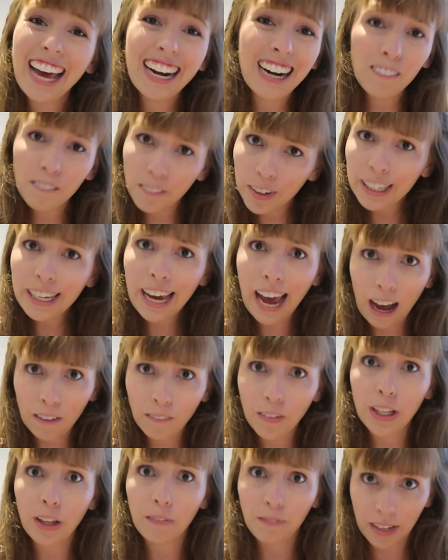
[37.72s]
and I'm really
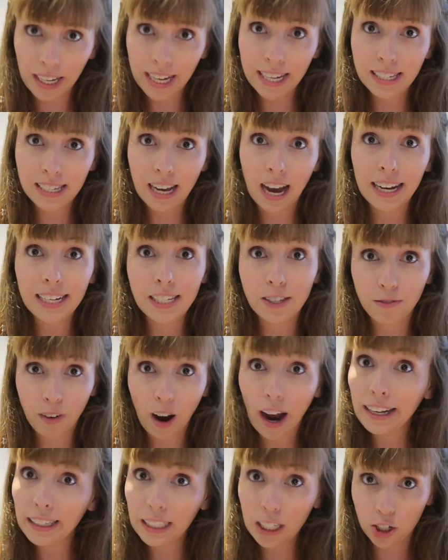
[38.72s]
happy that Pixar is
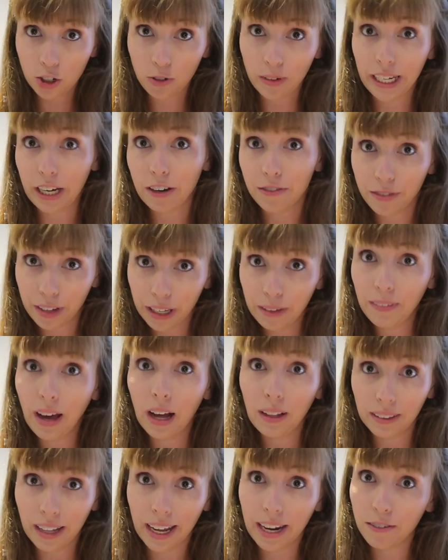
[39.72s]
finally doing a
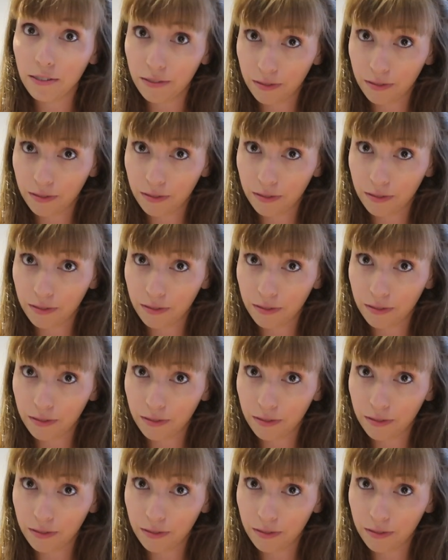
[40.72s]
female-led